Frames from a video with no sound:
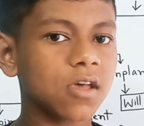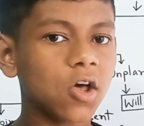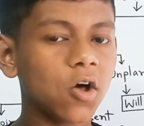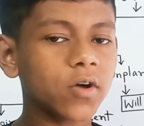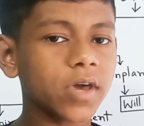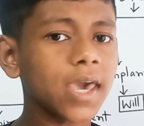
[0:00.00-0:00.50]

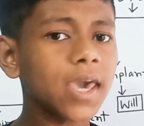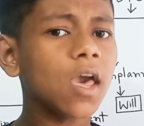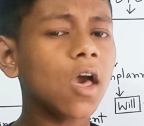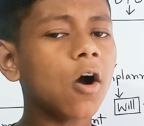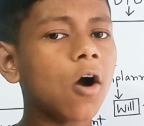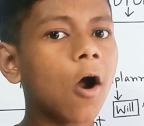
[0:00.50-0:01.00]
Okay,
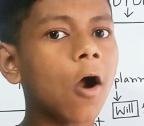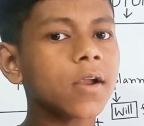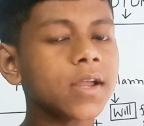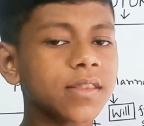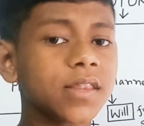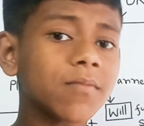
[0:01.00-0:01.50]

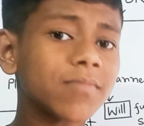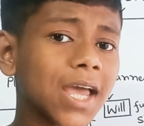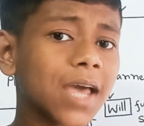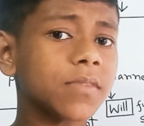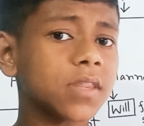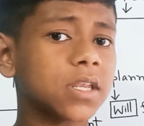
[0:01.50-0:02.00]
or
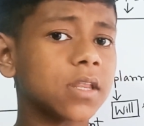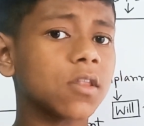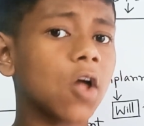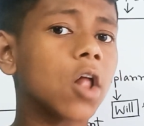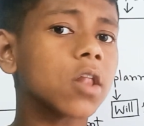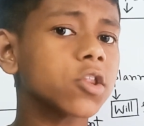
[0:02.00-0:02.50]
sometimes it is
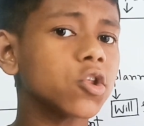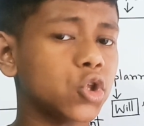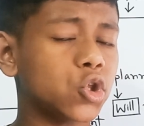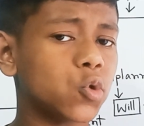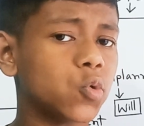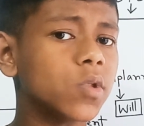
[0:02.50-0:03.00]
also
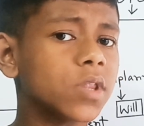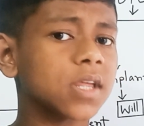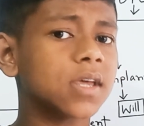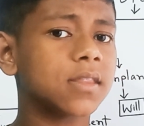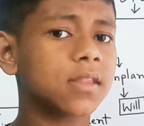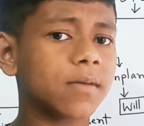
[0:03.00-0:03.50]
used
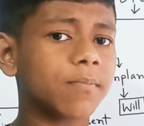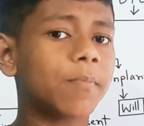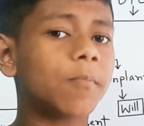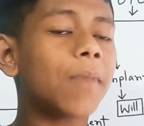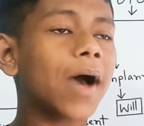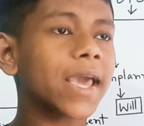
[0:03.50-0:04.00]

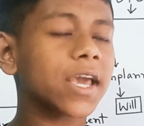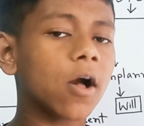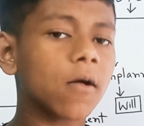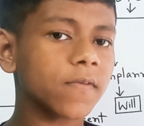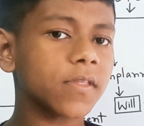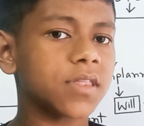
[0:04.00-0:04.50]
by
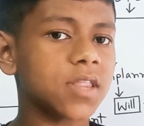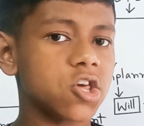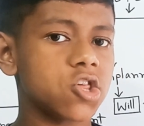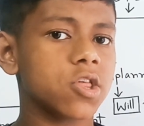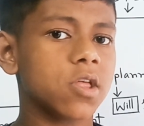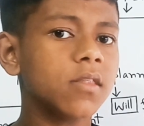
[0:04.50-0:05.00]

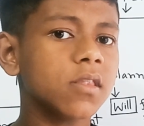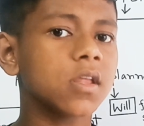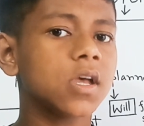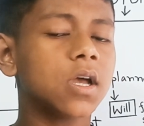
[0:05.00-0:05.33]
conversations.